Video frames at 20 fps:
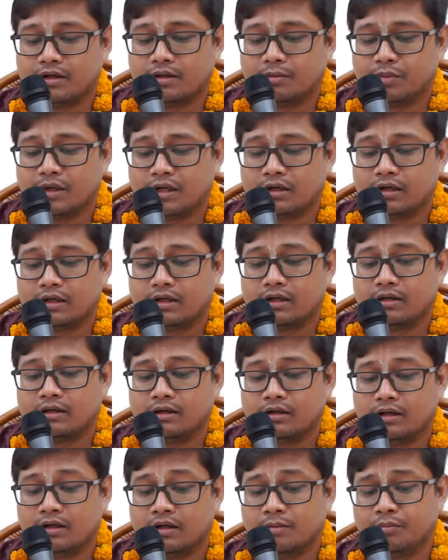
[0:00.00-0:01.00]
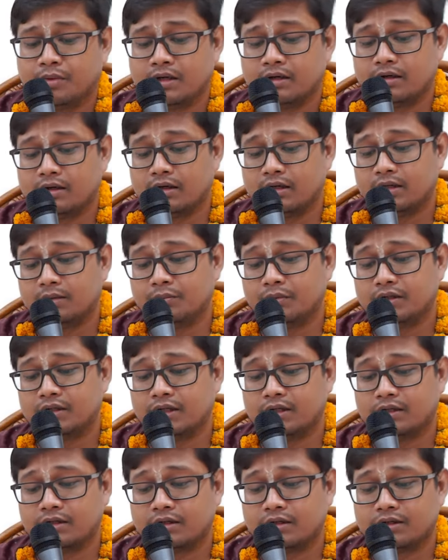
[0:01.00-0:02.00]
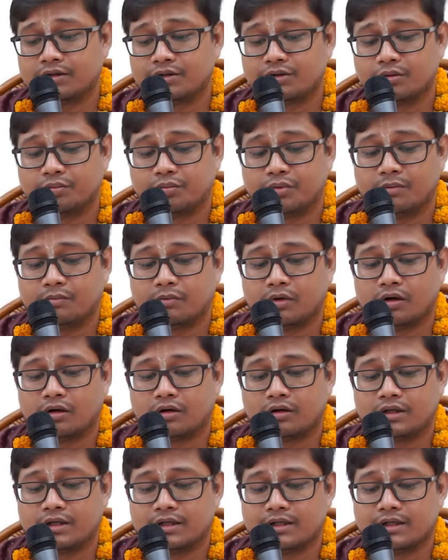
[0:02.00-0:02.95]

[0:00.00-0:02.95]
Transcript: independently imitating the Supreme Lord,